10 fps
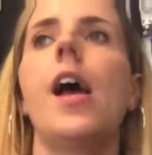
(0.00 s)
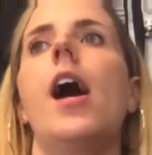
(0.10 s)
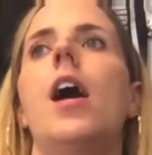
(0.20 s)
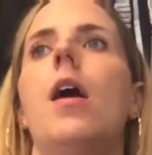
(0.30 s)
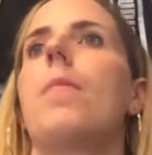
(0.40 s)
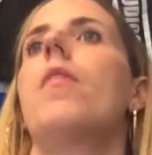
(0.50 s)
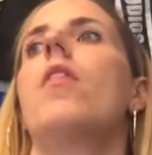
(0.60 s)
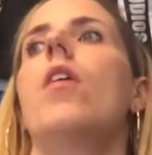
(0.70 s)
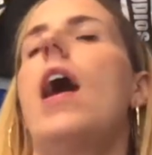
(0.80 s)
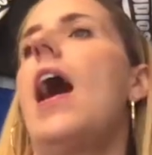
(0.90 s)

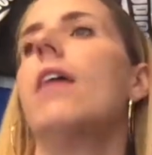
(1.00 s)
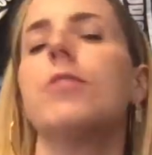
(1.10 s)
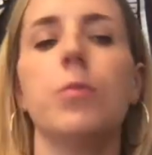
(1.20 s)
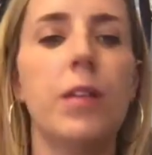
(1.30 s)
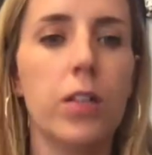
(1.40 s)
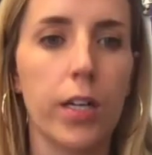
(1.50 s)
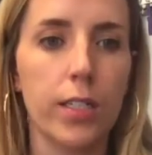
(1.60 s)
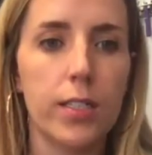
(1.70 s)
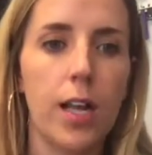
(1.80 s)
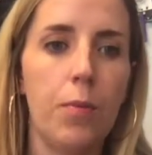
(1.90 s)
After we
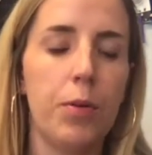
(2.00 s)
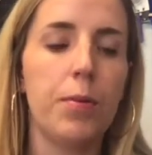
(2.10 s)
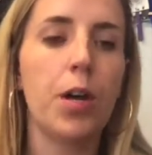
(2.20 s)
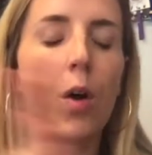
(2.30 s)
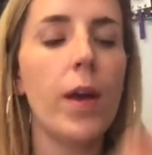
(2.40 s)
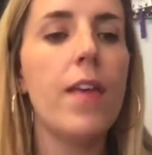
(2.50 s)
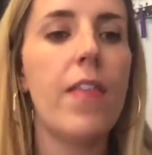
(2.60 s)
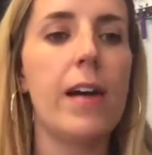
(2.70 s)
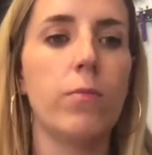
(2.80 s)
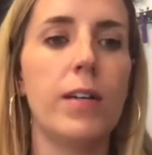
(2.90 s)
learned some, we would go in
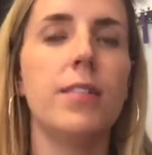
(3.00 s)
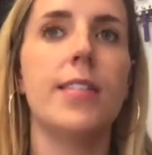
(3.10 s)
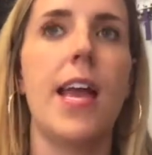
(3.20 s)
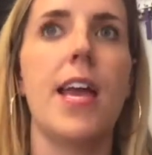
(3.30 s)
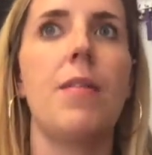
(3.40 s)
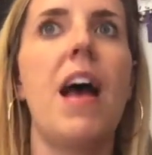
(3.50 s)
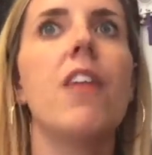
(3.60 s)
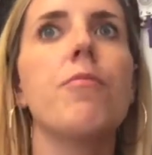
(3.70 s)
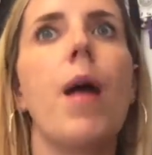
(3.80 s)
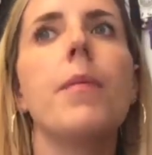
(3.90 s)
that Wednesday and
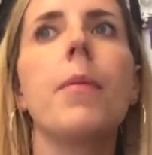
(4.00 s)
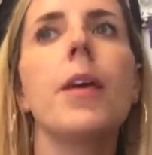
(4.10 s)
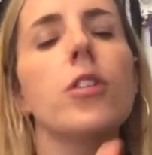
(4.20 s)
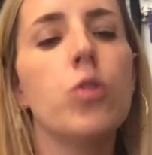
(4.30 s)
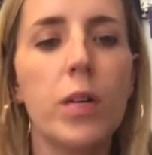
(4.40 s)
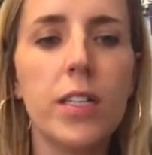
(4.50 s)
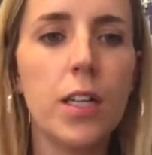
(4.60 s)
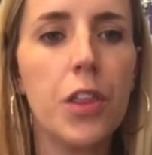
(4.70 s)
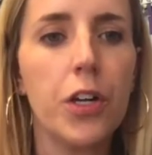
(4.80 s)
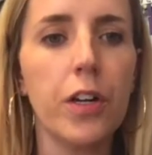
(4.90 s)
have probably 20 to
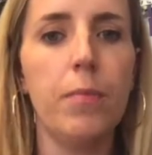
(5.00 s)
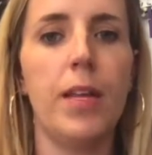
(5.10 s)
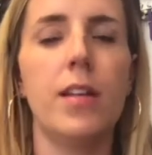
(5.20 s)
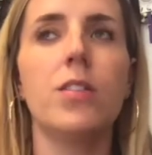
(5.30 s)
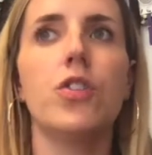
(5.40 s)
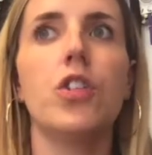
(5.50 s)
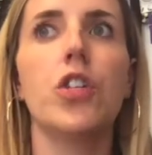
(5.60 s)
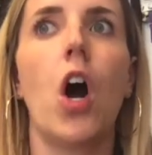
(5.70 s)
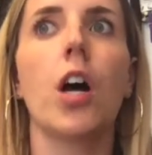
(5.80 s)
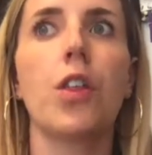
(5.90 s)
30 minutes to
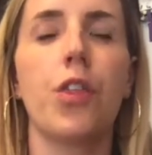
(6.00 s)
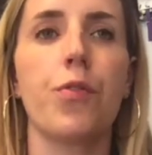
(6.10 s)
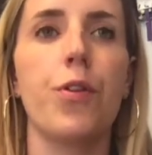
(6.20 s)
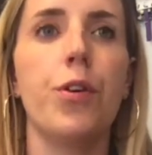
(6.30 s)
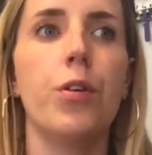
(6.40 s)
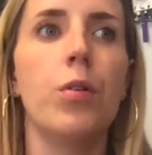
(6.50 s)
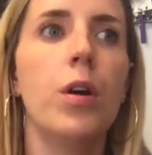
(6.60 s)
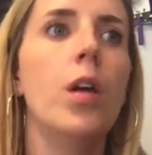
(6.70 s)
talk through